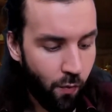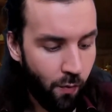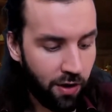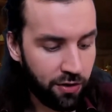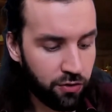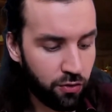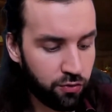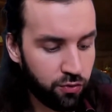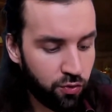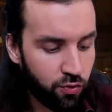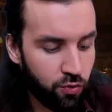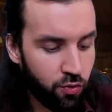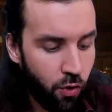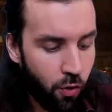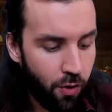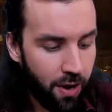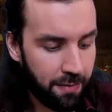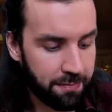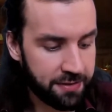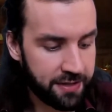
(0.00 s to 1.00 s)
why don't you
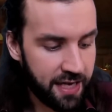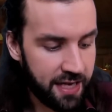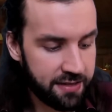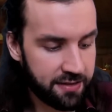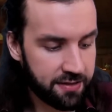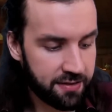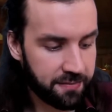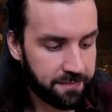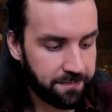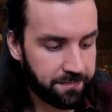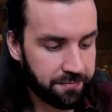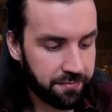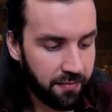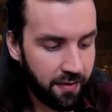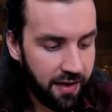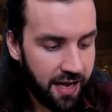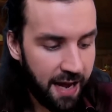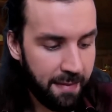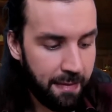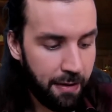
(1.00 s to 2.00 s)
go obsessed
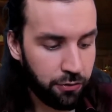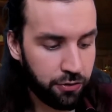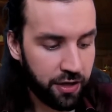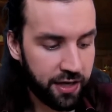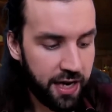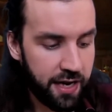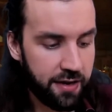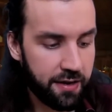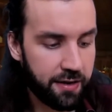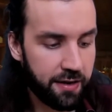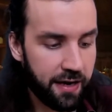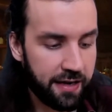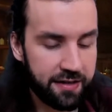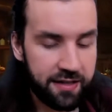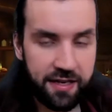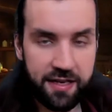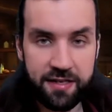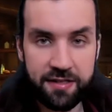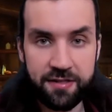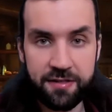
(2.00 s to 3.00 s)
about a king
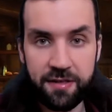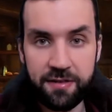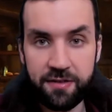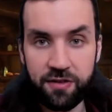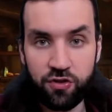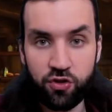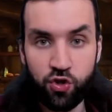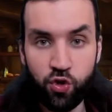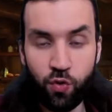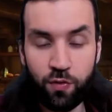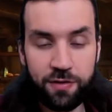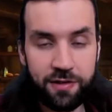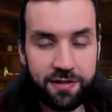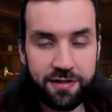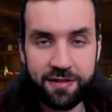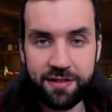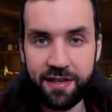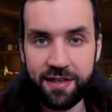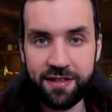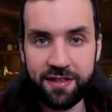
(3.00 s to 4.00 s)
and his
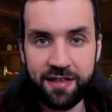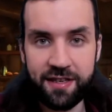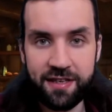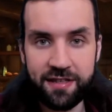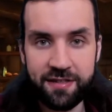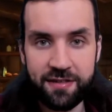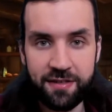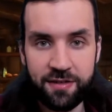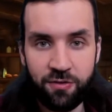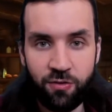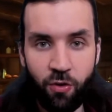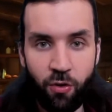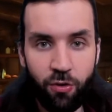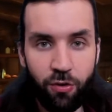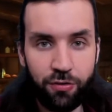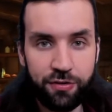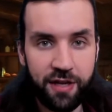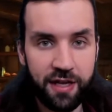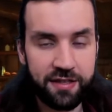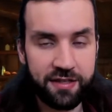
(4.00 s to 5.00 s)
jewels and his
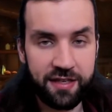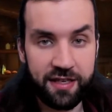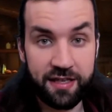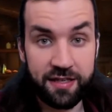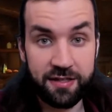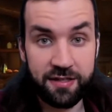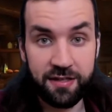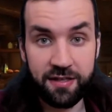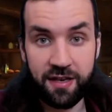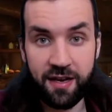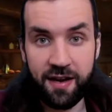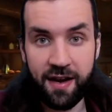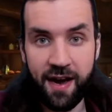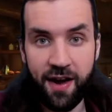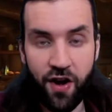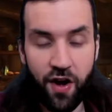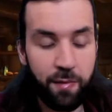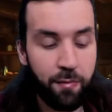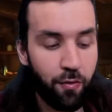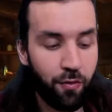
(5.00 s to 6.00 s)
gold and his
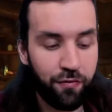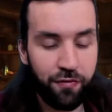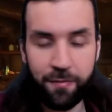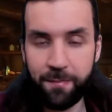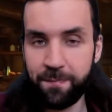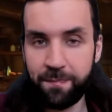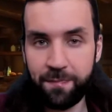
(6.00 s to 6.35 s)
harem of